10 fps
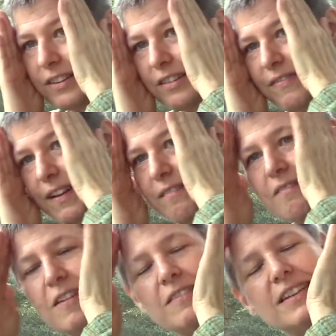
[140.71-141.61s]
So if I
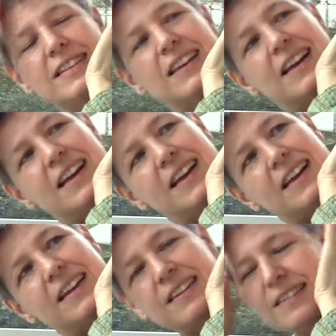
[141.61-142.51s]
rotate the
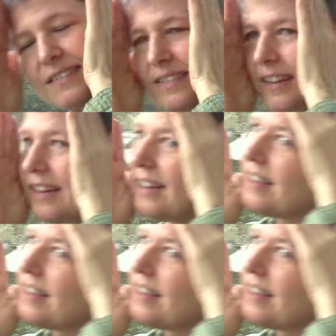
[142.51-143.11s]
eyes like